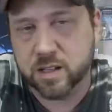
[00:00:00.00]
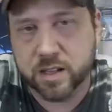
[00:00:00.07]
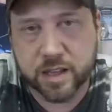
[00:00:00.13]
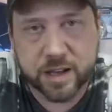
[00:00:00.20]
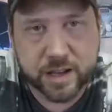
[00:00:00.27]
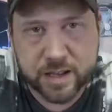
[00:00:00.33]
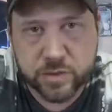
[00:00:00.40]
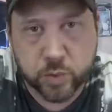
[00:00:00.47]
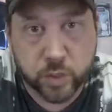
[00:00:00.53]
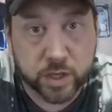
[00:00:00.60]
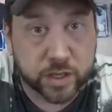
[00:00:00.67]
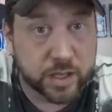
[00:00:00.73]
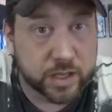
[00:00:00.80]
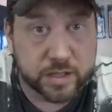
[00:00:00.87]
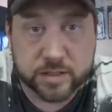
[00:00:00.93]
It is what
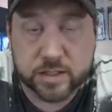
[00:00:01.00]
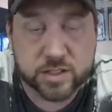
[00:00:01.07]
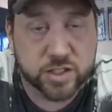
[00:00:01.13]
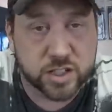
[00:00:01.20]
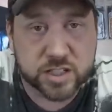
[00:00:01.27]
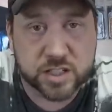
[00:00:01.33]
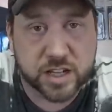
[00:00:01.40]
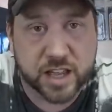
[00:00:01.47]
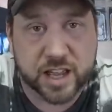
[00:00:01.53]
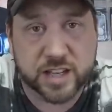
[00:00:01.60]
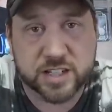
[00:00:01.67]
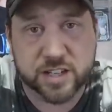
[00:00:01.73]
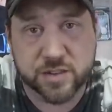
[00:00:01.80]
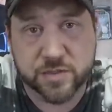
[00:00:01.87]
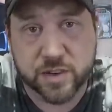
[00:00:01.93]
it is. It's just an
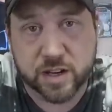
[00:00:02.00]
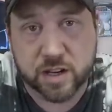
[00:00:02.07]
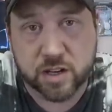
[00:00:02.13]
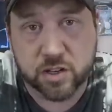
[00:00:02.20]
action figure.